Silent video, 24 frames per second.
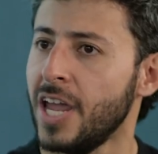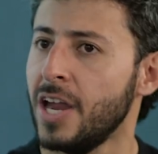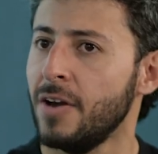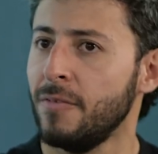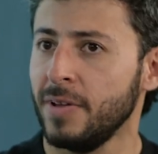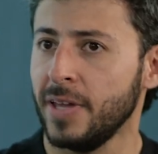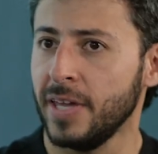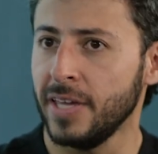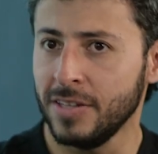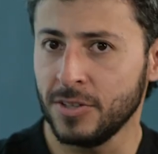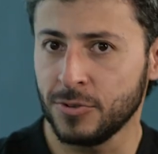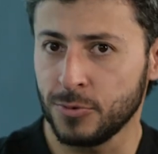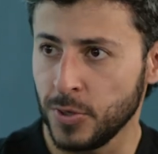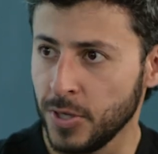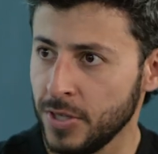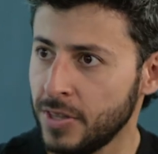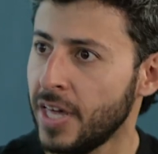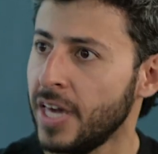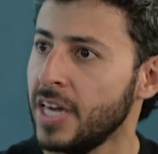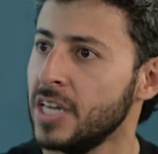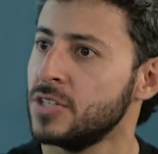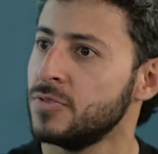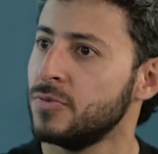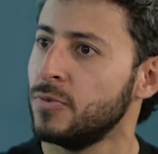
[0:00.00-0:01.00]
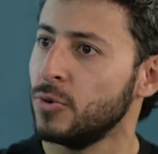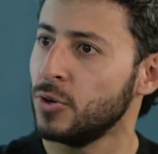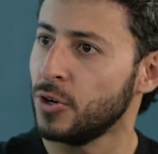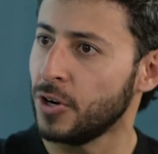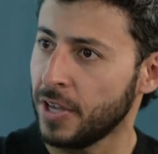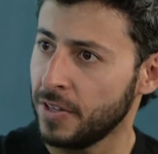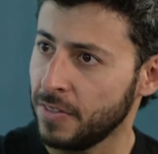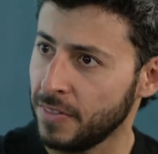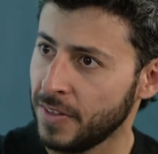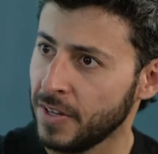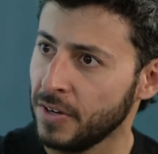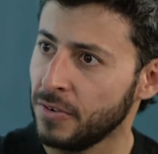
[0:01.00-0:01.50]
every three days for
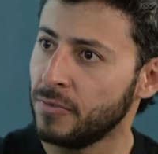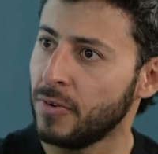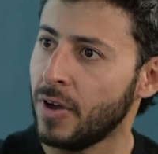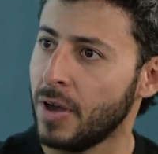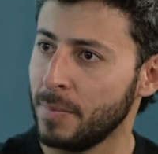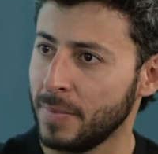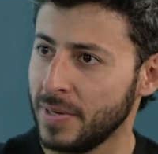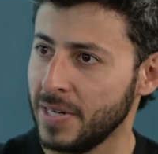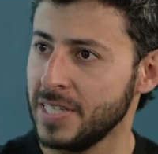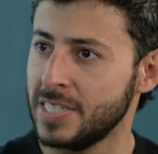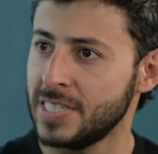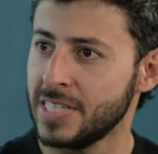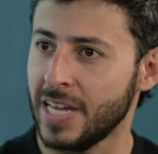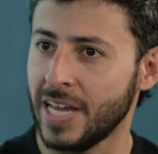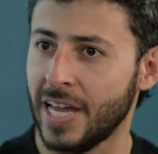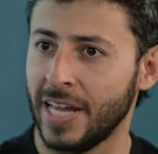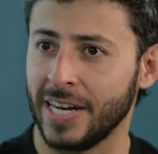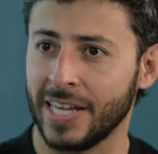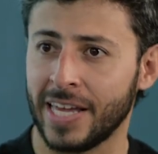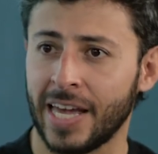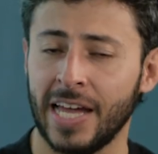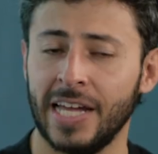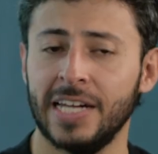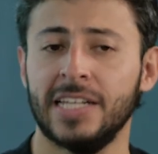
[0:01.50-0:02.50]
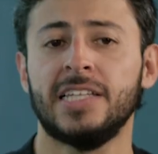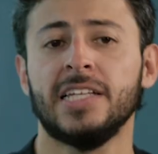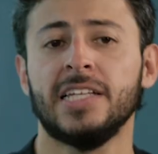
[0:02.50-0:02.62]
their families and can